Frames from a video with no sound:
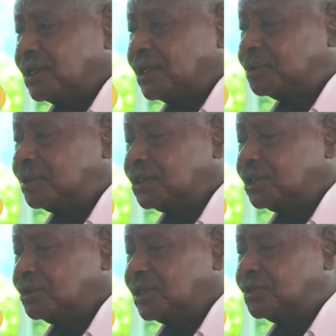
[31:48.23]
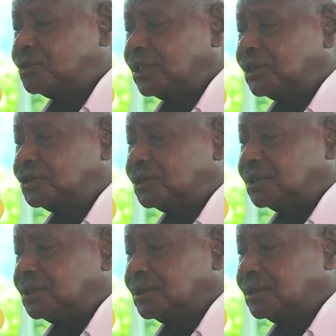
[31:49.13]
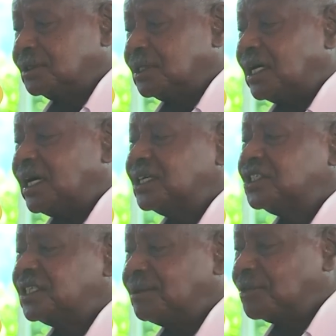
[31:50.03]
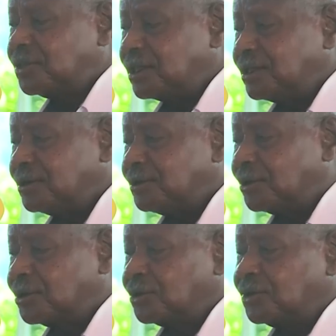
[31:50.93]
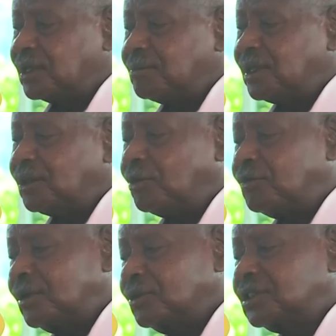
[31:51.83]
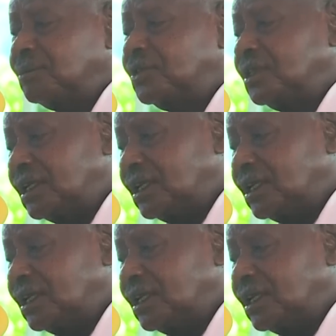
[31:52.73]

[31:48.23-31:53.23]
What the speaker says: especially wealth creation, add something, although they may overlook something